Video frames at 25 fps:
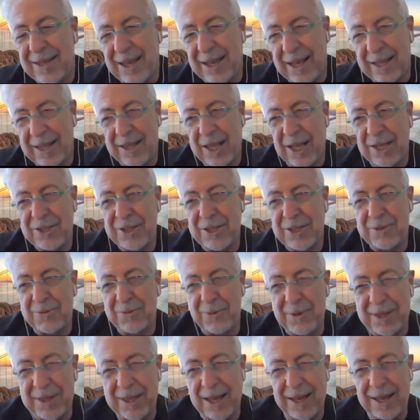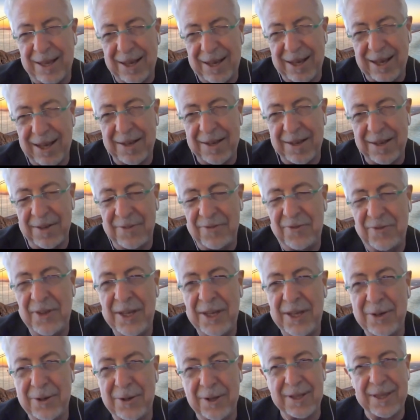attach it with a
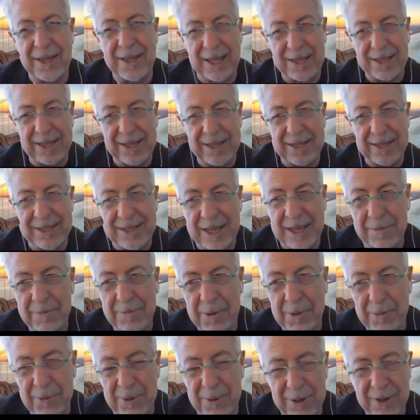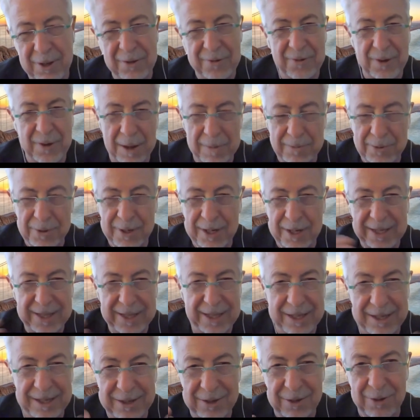vehicle that is capable of
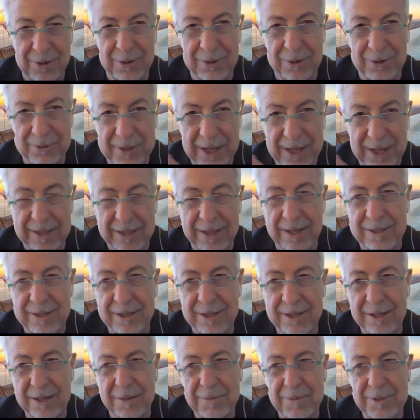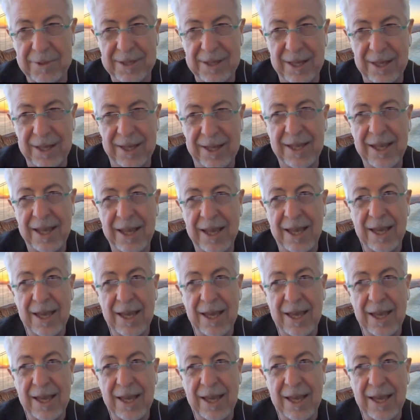operating all of that autonomously,